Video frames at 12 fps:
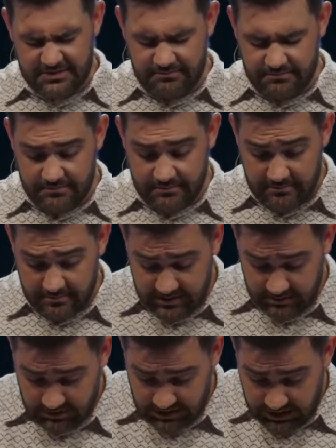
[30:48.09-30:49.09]

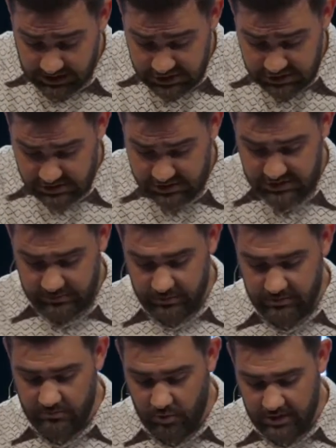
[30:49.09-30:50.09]
my relationship with
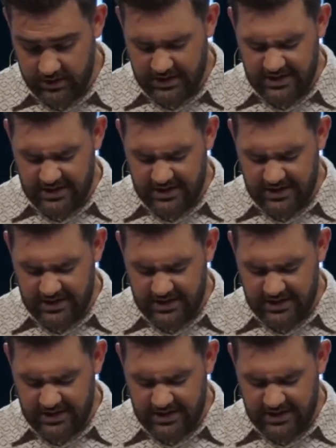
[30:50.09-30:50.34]
Mordecai.